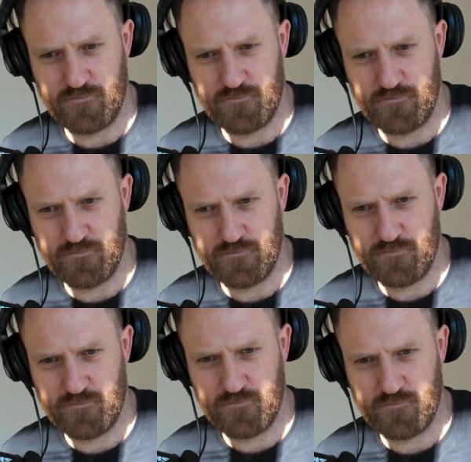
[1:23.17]

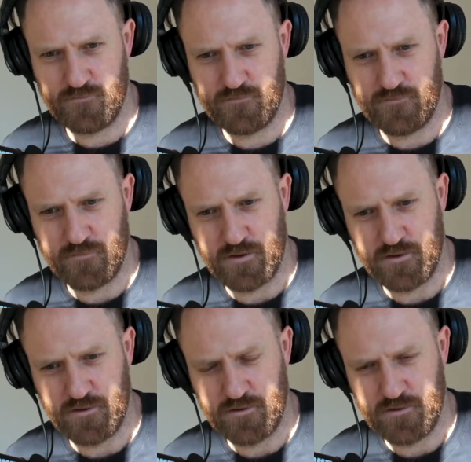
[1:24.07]

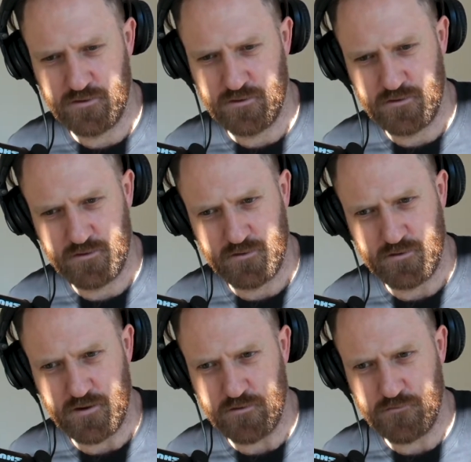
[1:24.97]

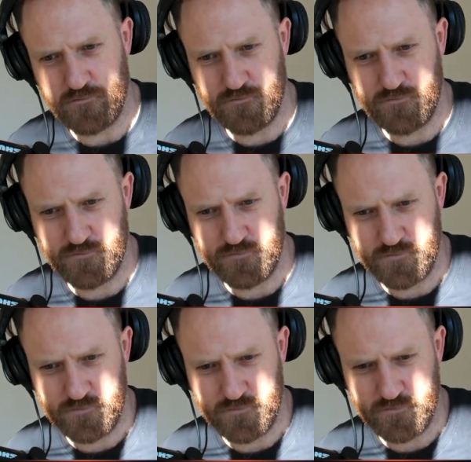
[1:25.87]

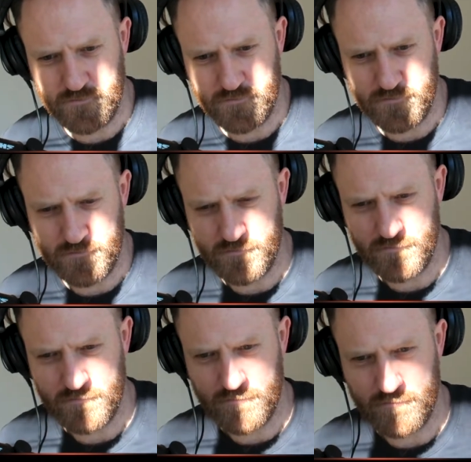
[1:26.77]

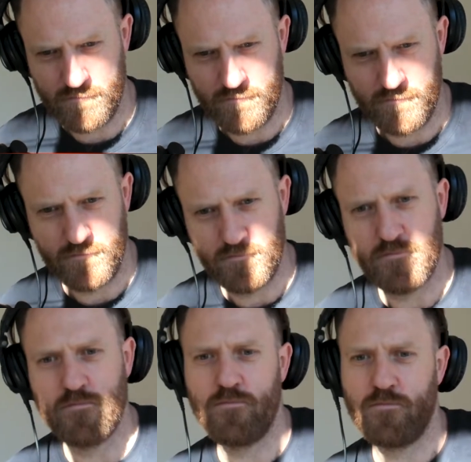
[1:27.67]

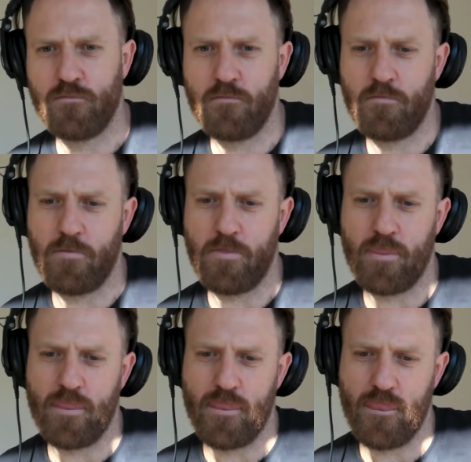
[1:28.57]

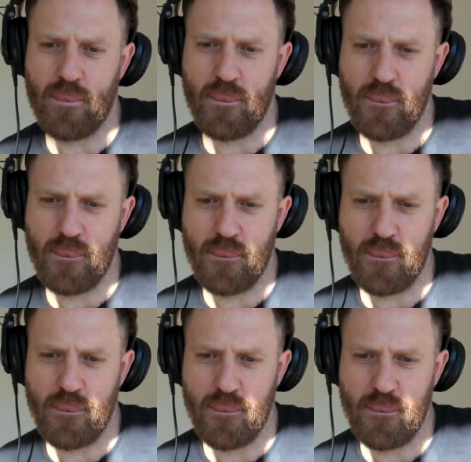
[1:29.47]

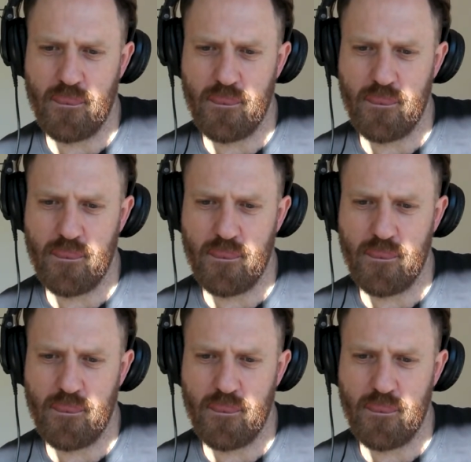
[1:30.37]
(silent)